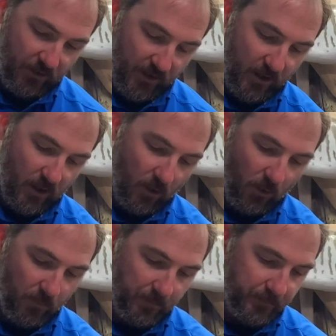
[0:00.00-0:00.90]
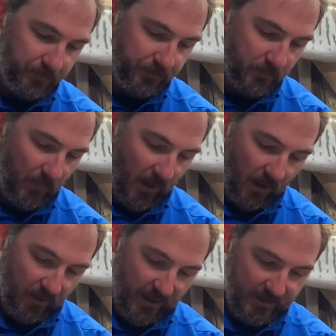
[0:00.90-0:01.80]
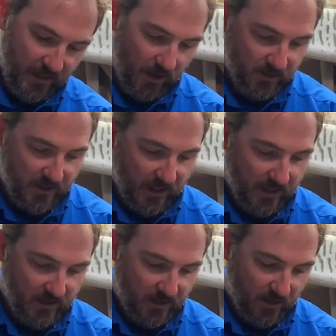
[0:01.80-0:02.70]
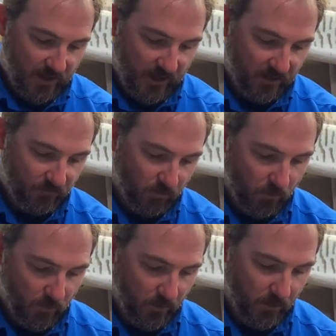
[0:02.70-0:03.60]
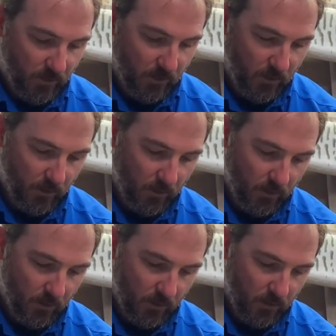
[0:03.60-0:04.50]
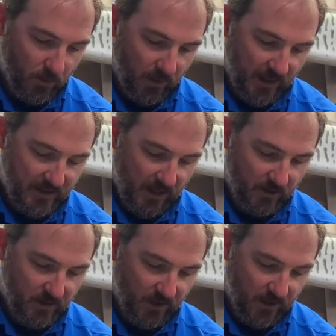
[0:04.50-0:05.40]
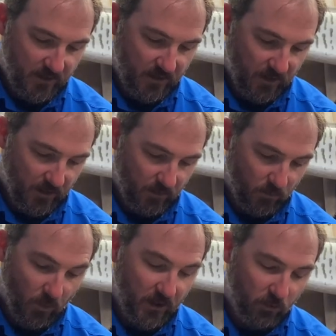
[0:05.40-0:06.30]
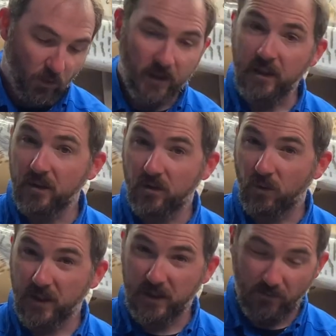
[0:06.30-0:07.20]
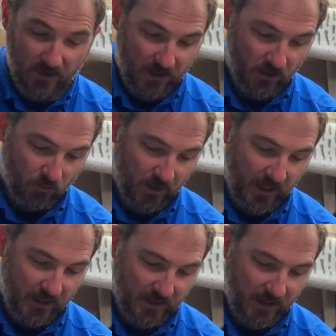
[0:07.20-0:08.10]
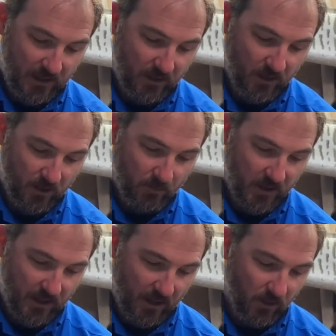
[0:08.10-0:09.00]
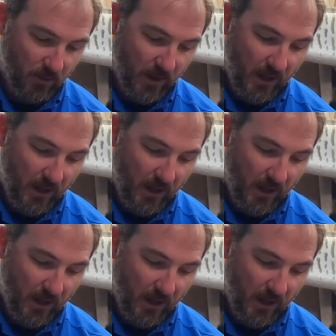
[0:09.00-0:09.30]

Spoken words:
you go. That's how it stands to the 94. That's how it stands. The, what, 2017, 2018, the Mattel.